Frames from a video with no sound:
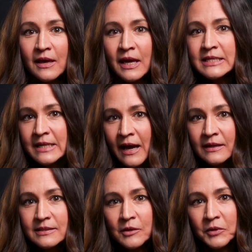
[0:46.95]
And
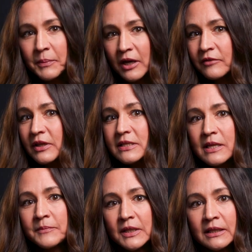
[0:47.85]
next, I want to paraphrase
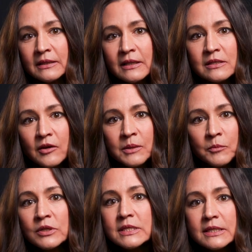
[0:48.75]
something that Toni
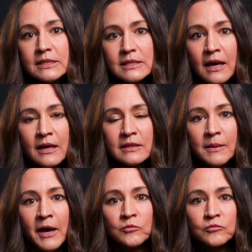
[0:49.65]
Morrison says
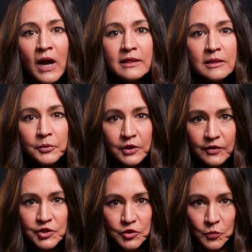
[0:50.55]
about write the book
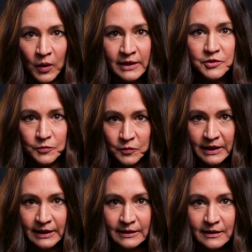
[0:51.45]
that you want to
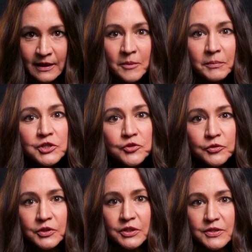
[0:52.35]
read. Be
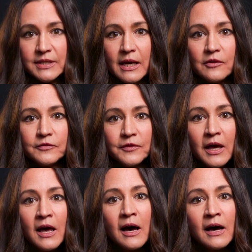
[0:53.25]
true to yourself.
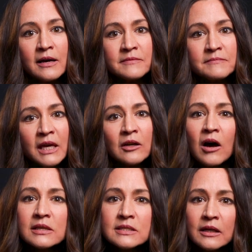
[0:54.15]
Um, and
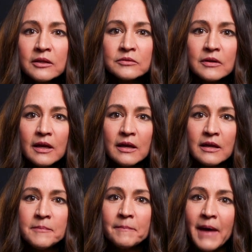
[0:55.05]
also,
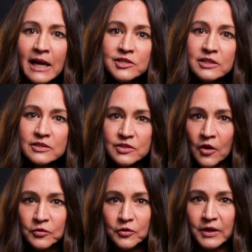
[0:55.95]
imagine,
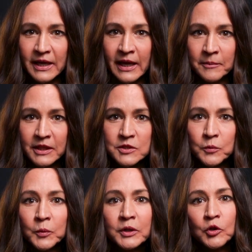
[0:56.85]
don't create. Because
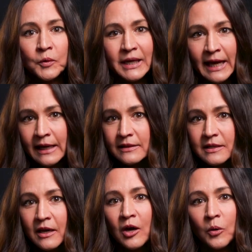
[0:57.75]
when we create,
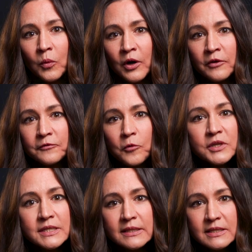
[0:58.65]
we're
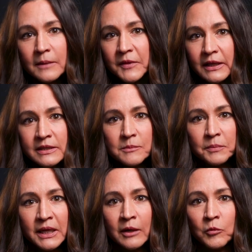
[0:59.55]
forcing something into
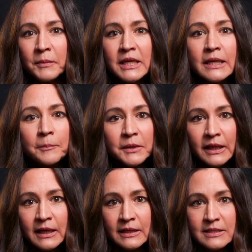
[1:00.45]
being, we're
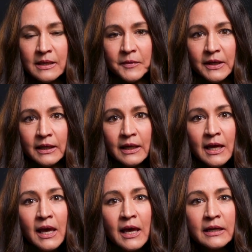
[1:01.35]
manipulating something.
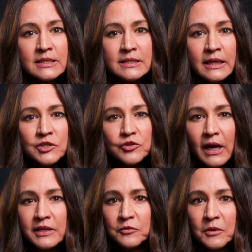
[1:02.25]
And instead,
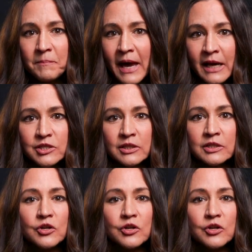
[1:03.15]
try to imagine it.